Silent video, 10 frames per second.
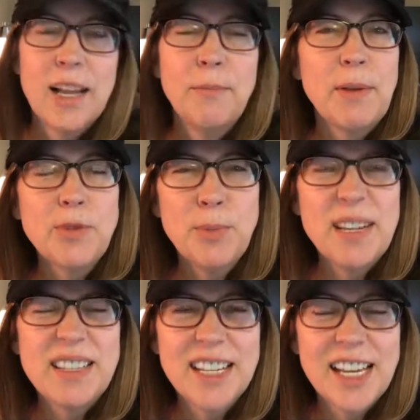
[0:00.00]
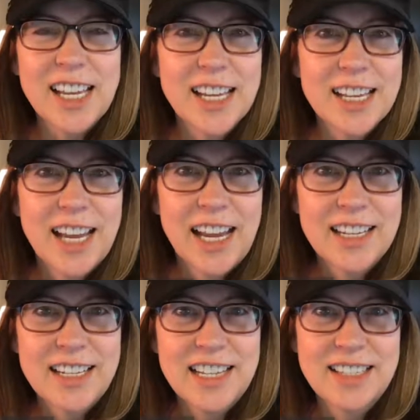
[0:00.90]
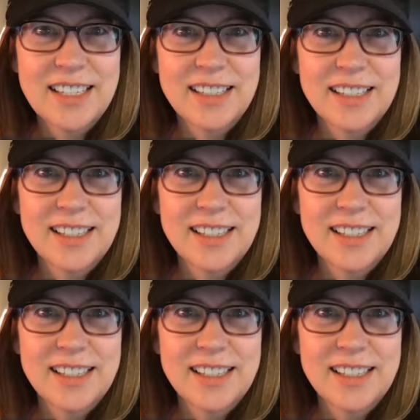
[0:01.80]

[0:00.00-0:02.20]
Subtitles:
Maybe it should be a Z. Andezdel.